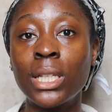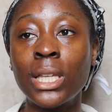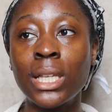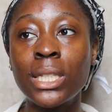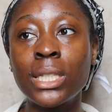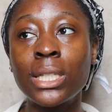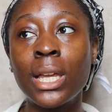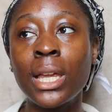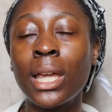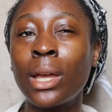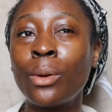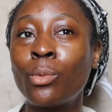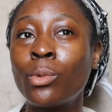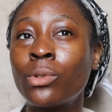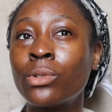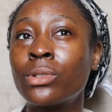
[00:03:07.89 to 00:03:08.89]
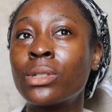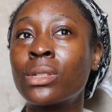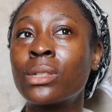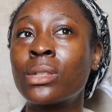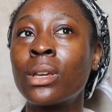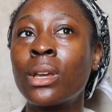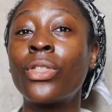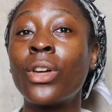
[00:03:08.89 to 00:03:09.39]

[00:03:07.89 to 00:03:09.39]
Yesterday it was